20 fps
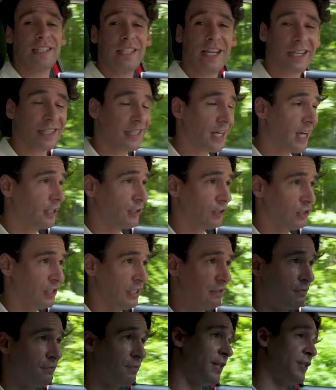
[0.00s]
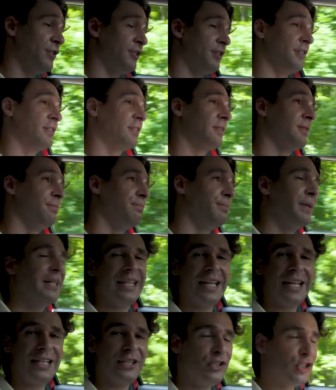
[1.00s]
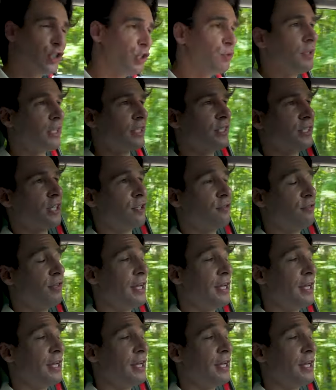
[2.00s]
of technology and features, but in doing so,